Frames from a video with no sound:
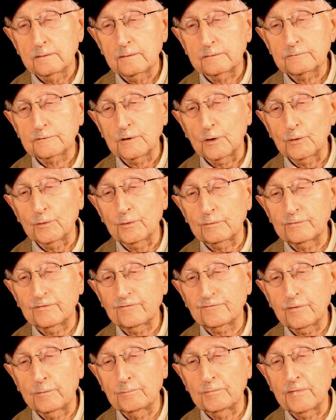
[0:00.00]
So
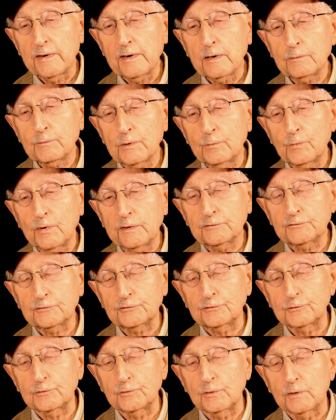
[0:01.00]
from there we went
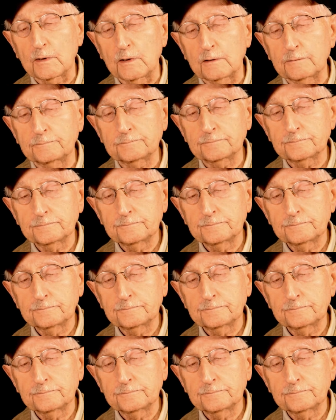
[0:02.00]
to